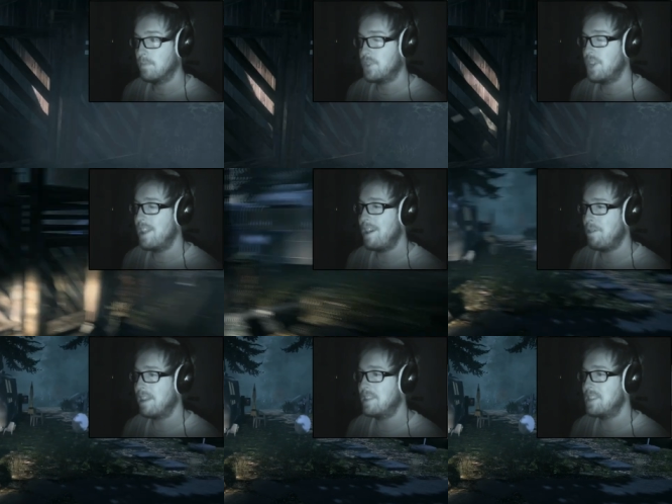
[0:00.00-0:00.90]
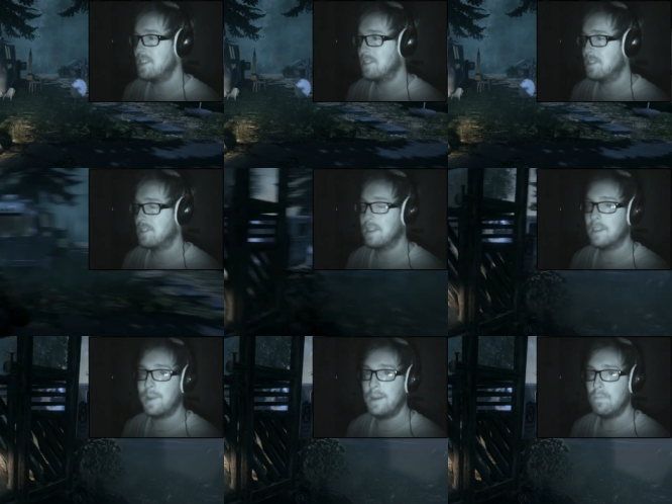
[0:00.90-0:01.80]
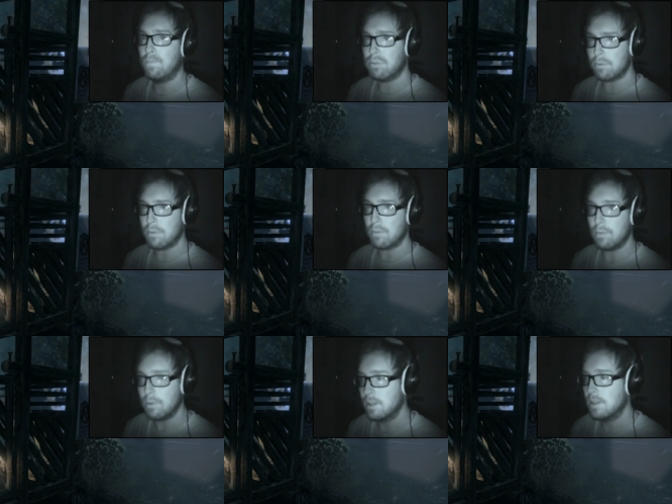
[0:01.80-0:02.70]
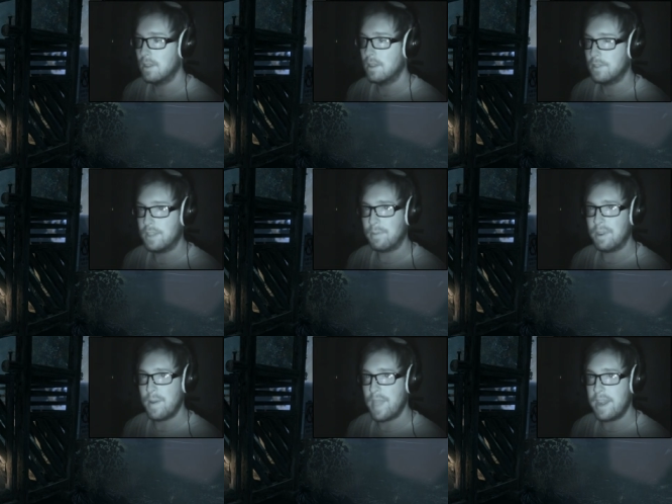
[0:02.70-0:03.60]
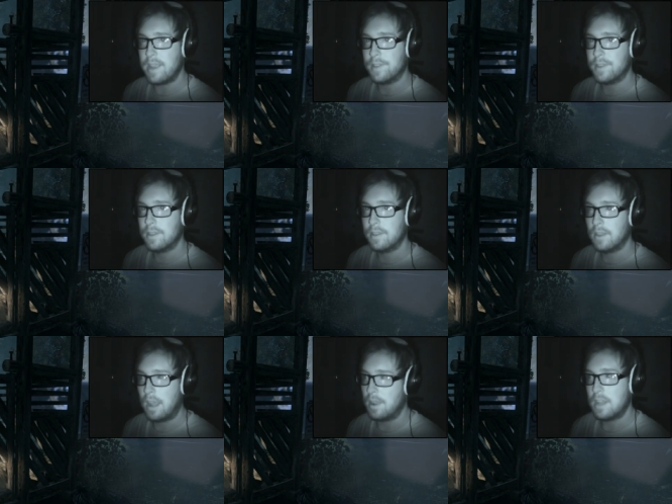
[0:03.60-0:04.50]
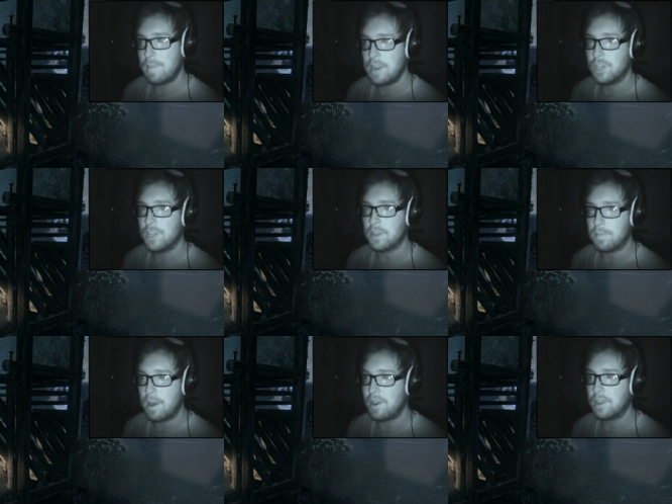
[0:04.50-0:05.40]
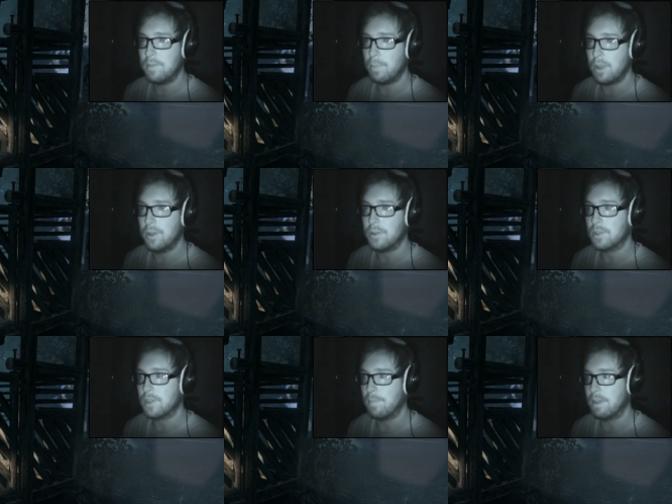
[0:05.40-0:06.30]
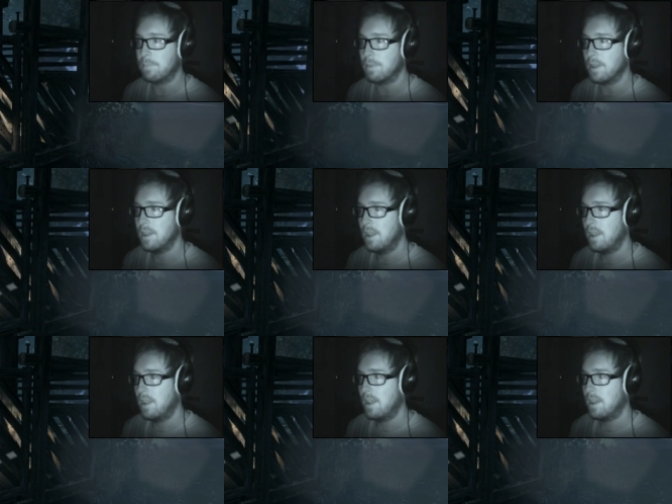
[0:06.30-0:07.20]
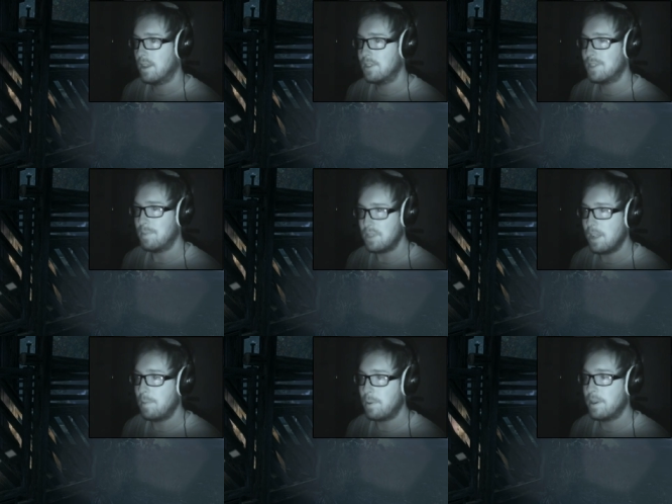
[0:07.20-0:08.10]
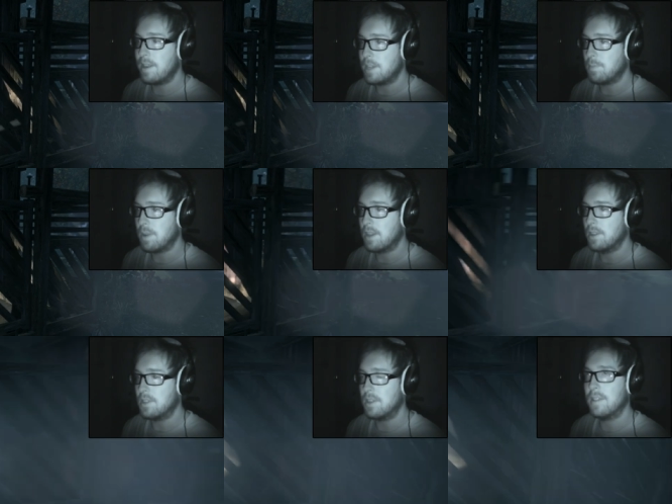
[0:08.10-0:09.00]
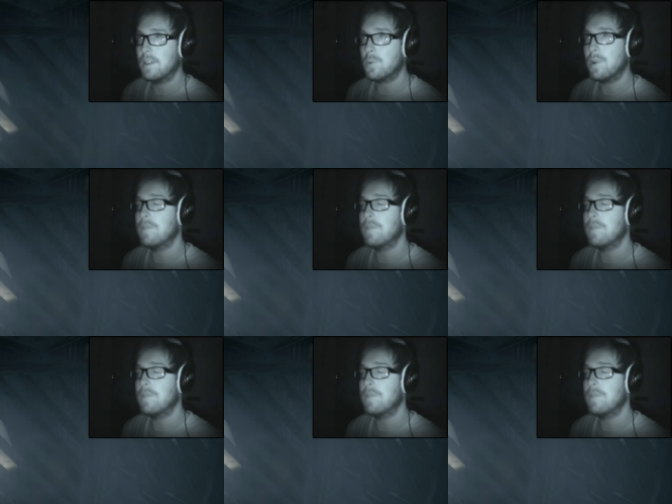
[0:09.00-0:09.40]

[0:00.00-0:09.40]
Do you hear that thing in the distance? The thing that went... Brrr? Does anyone know what that is? I imagine it's an American bird or something, but can someone tell me what it is? Because there's one